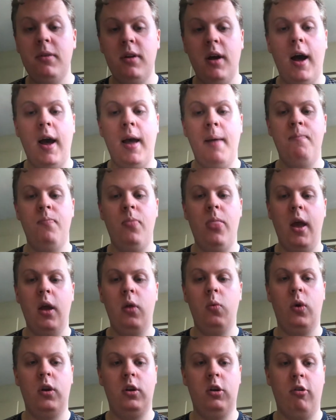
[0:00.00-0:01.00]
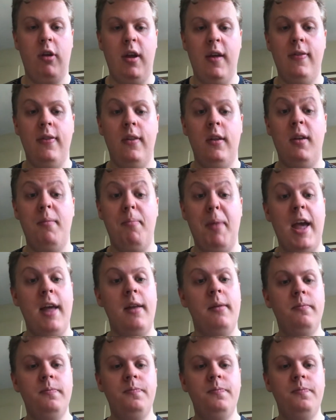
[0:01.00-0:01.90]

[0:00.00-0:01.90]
time and when you're in the debate.